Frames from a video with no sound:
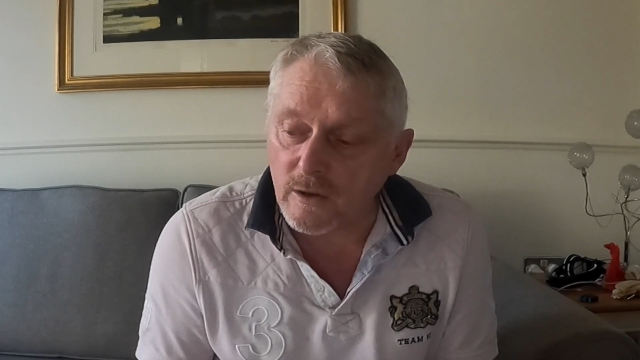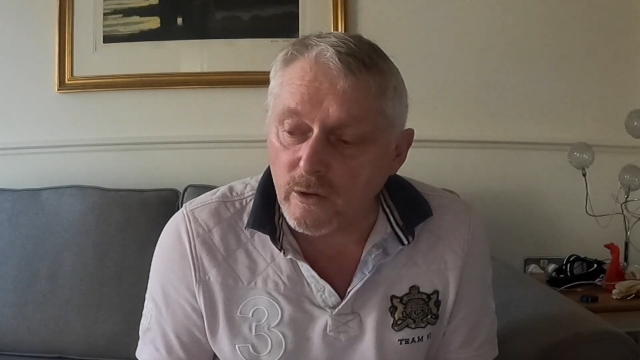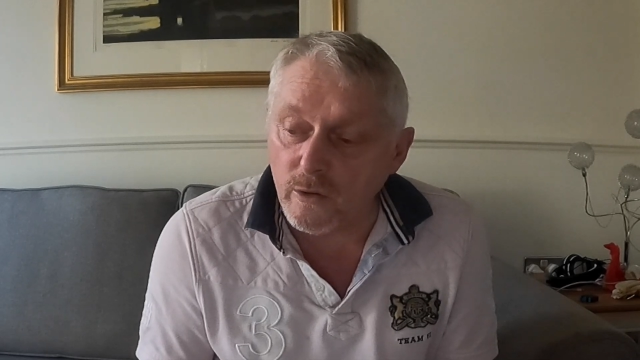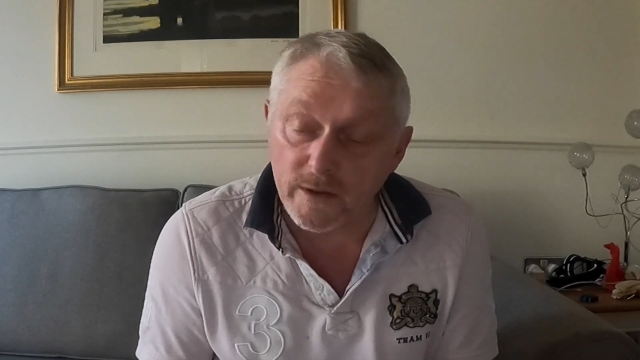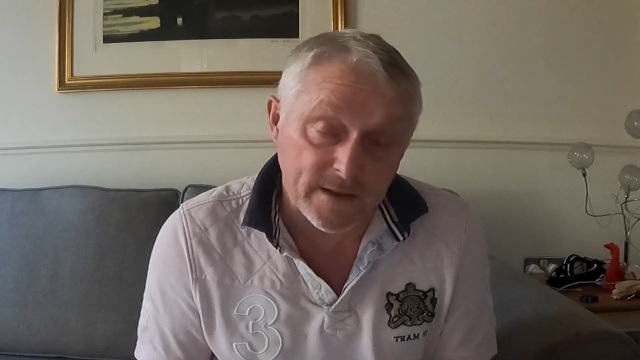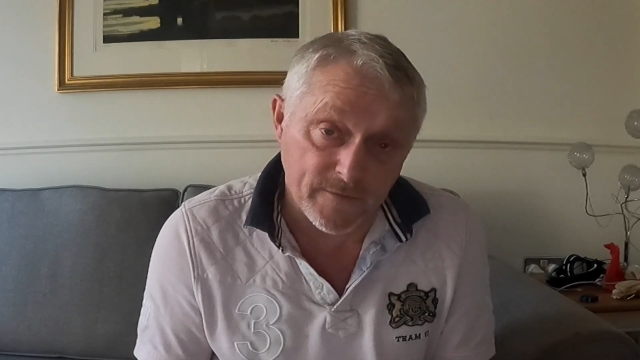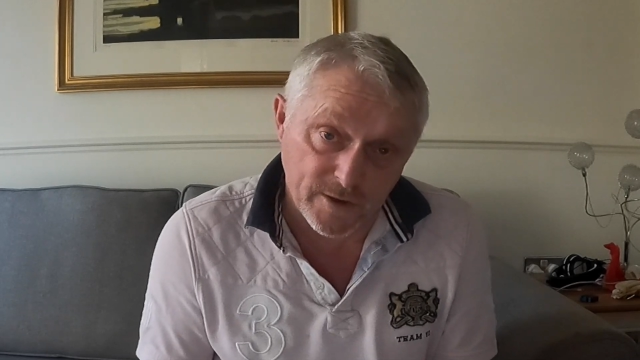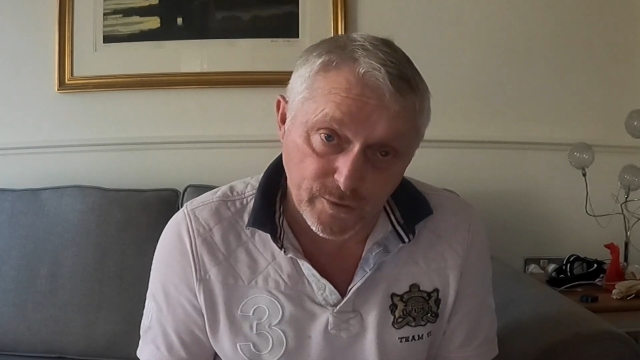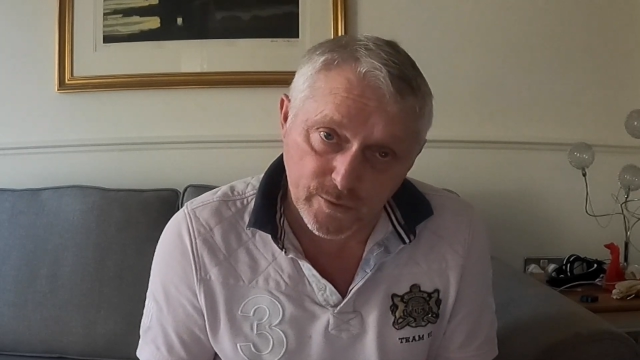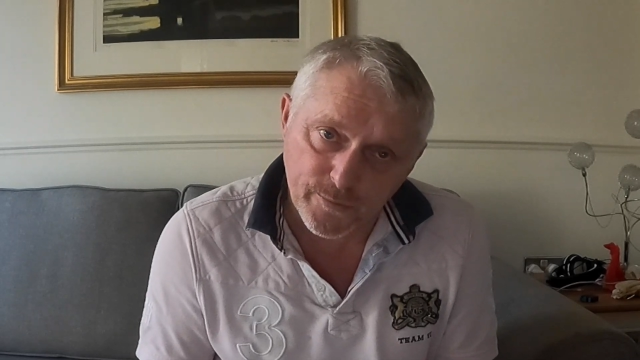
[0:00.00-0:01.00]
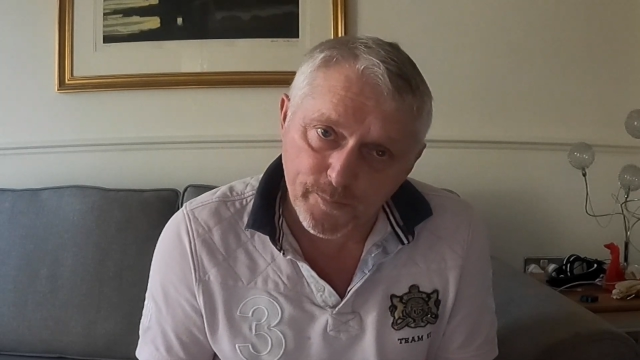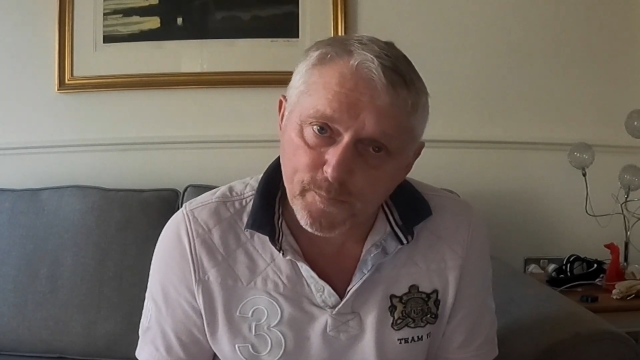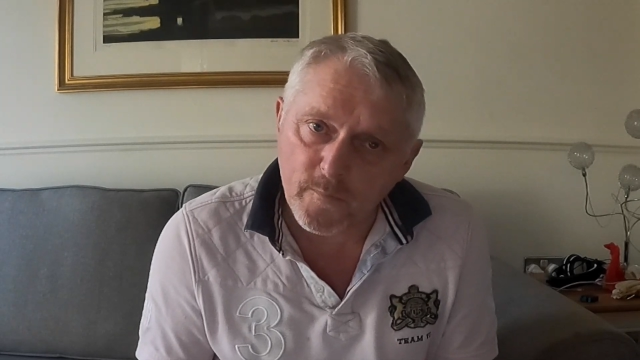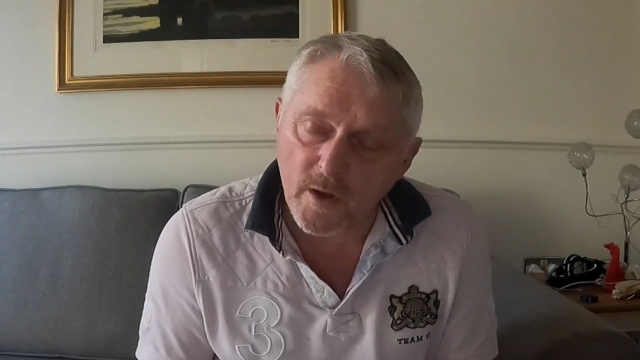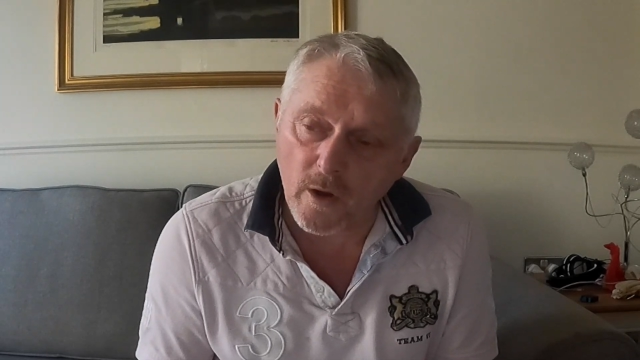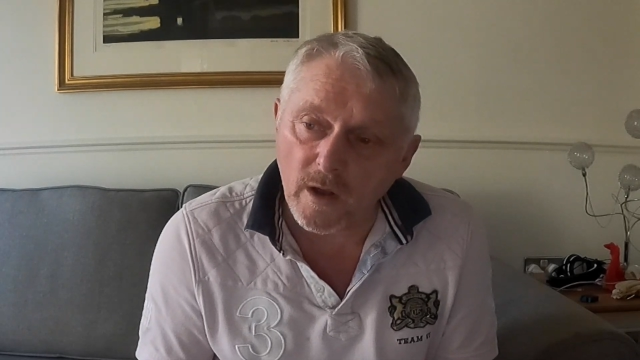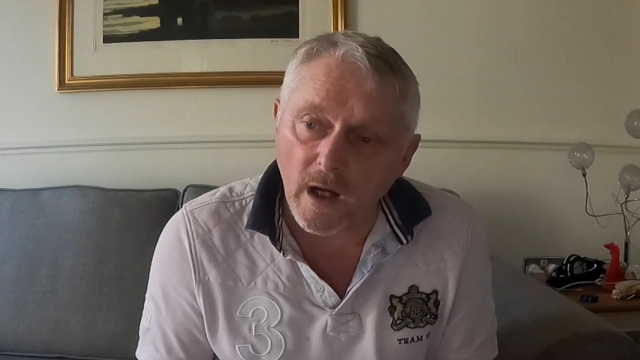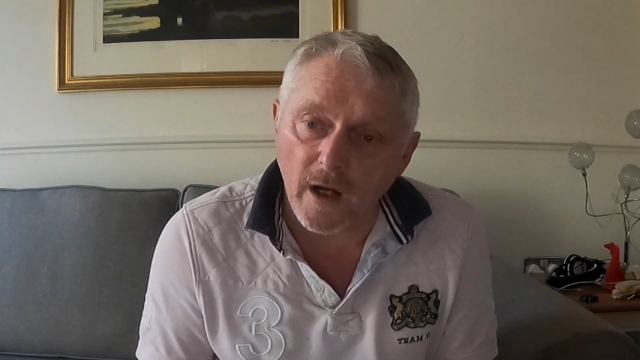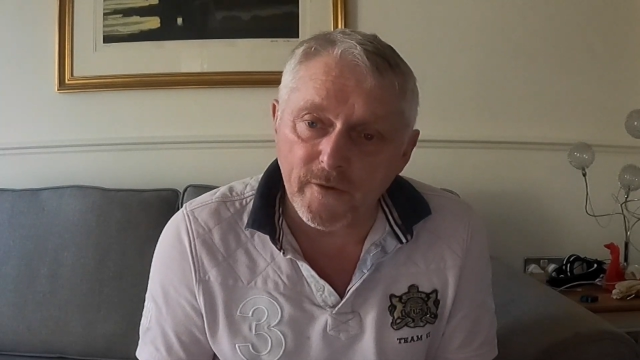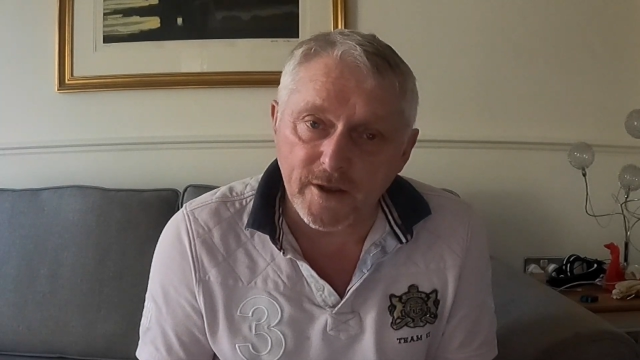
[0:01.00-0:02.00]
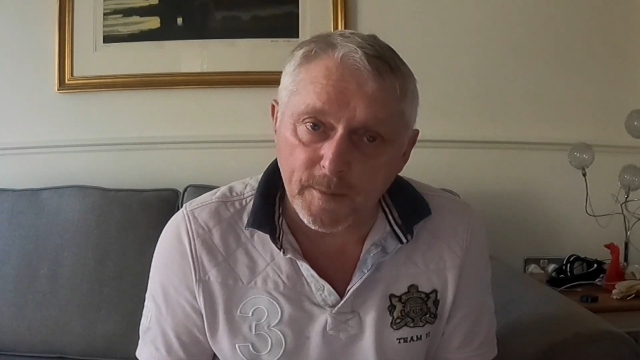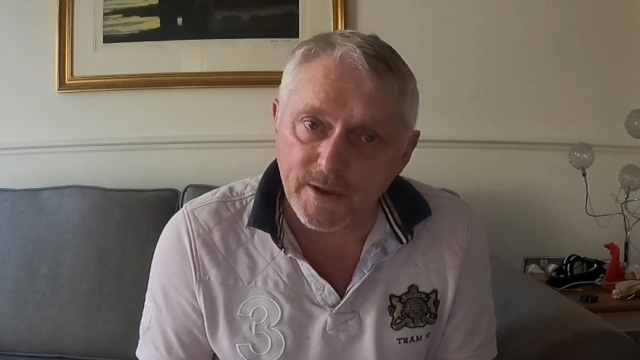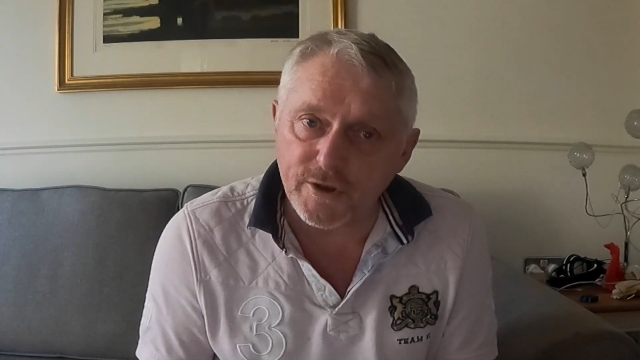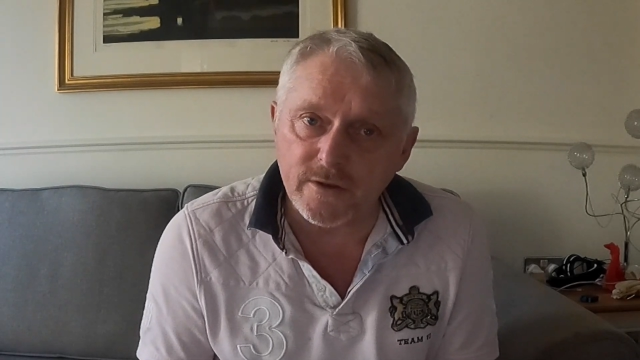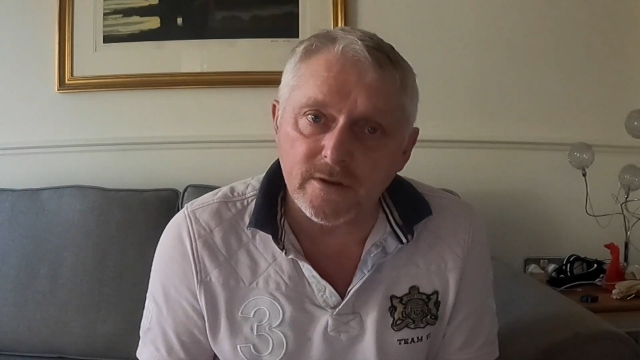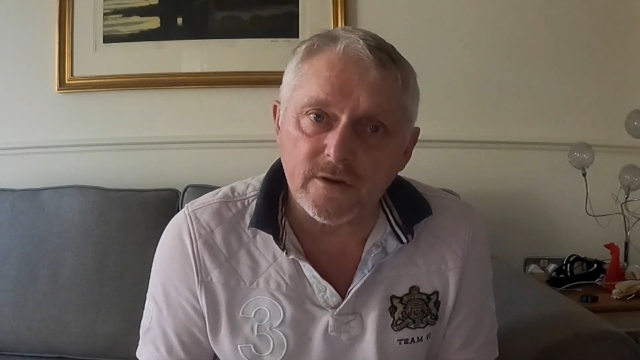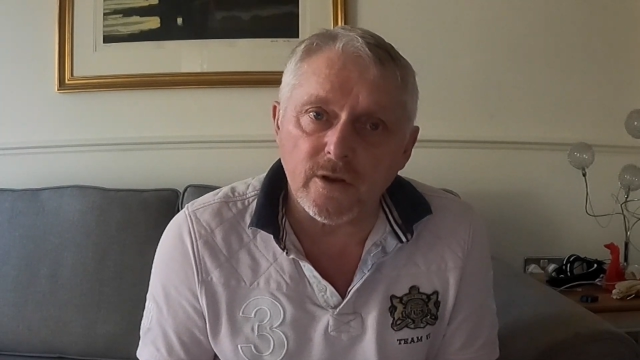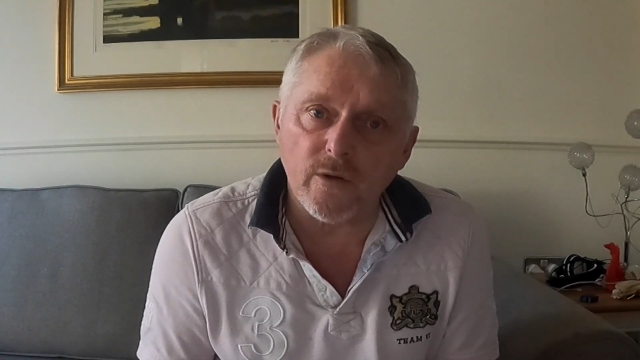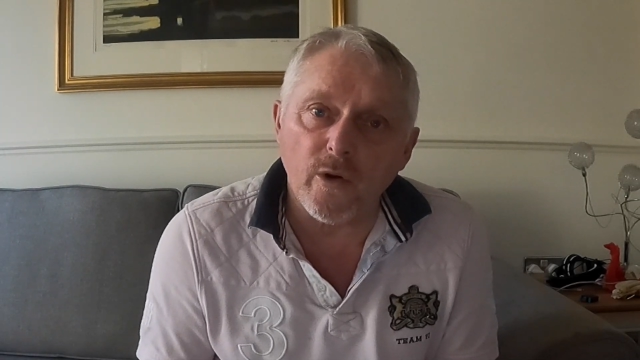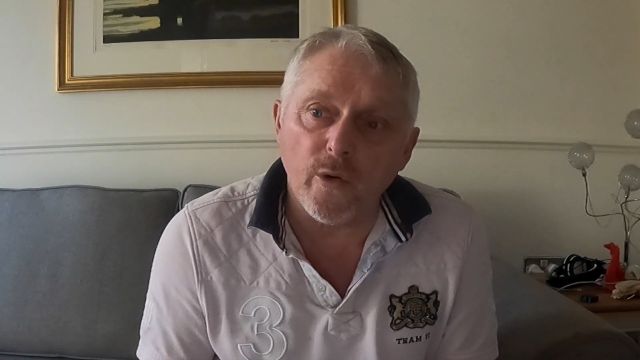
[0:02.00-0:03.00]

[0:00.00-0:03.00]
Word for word: All individual, either commissioned